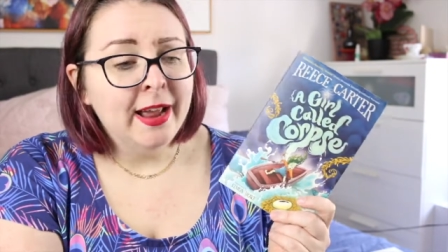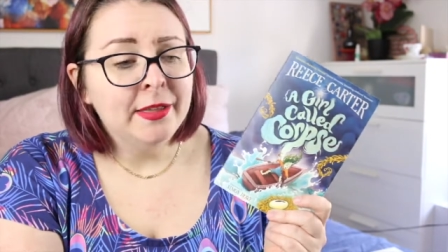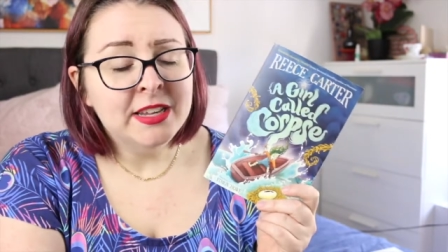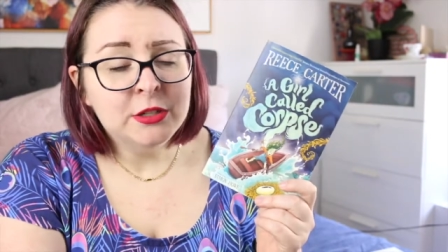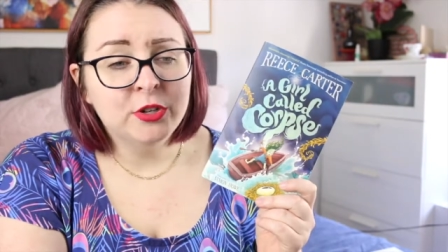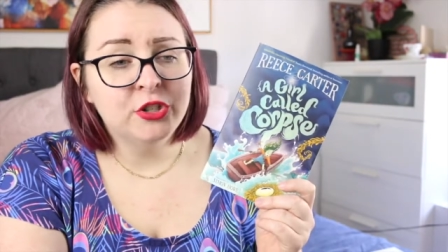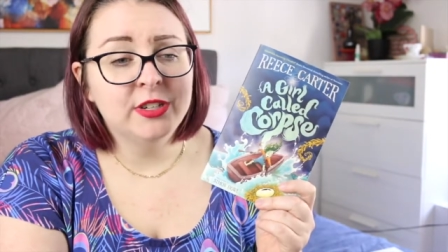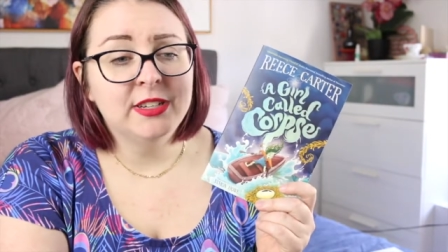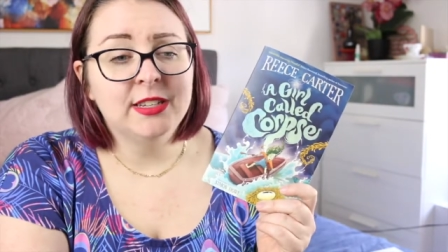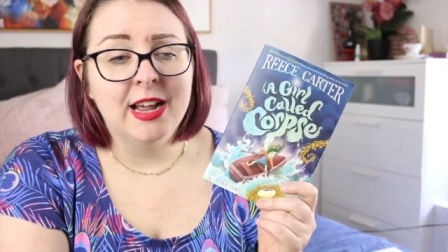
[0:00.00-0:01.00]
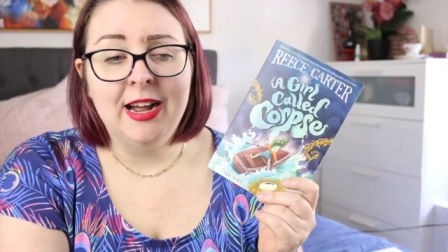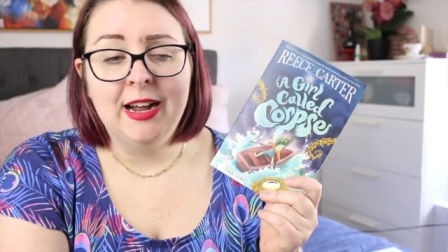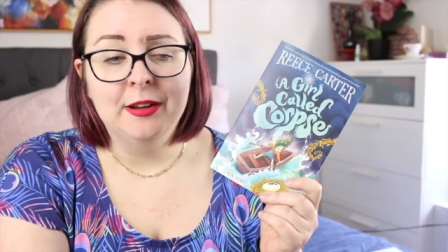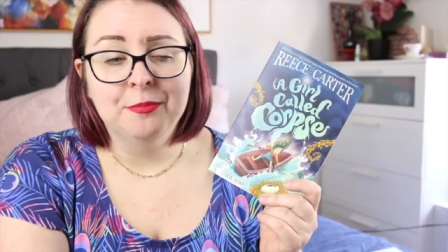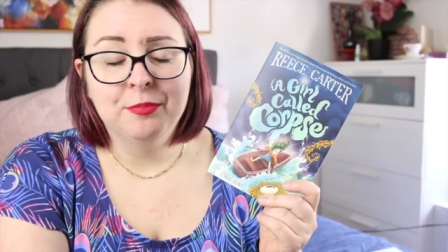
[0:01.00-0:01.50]
and these witches
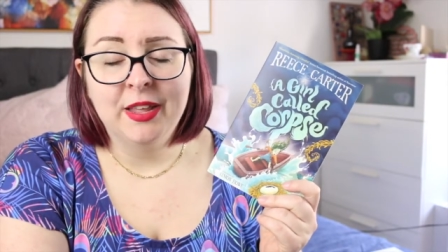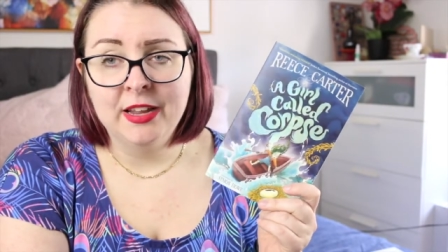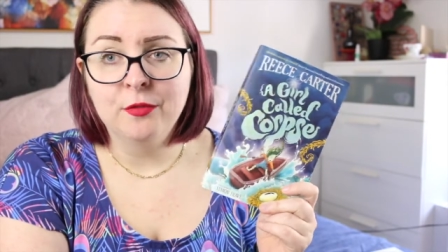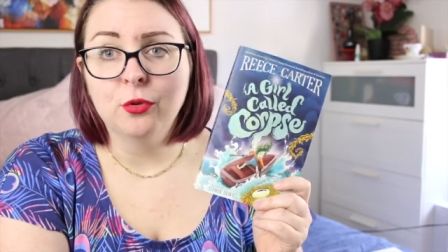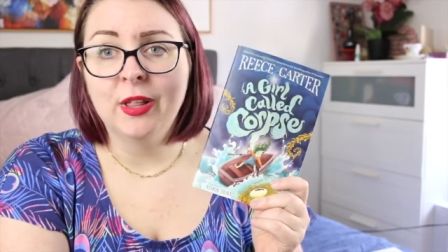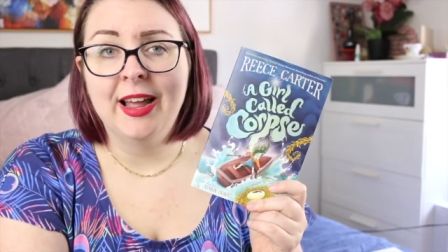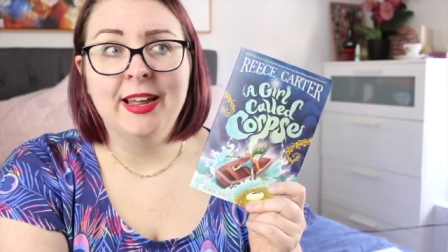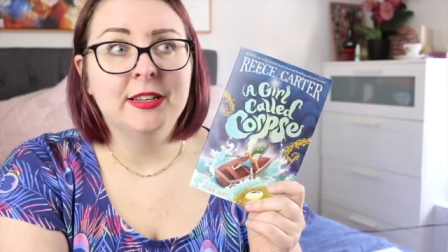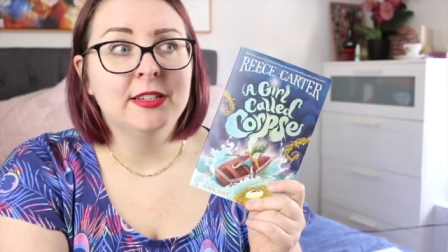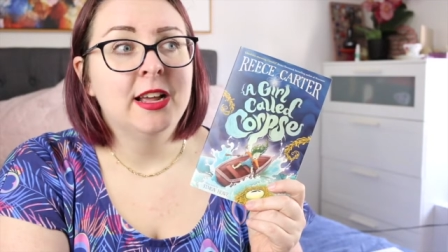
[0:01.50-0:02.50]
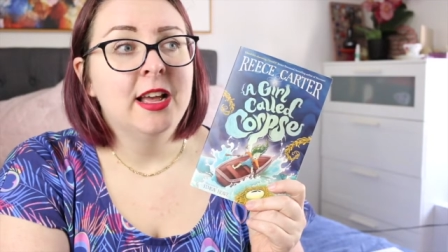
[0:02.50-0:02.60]
are evil and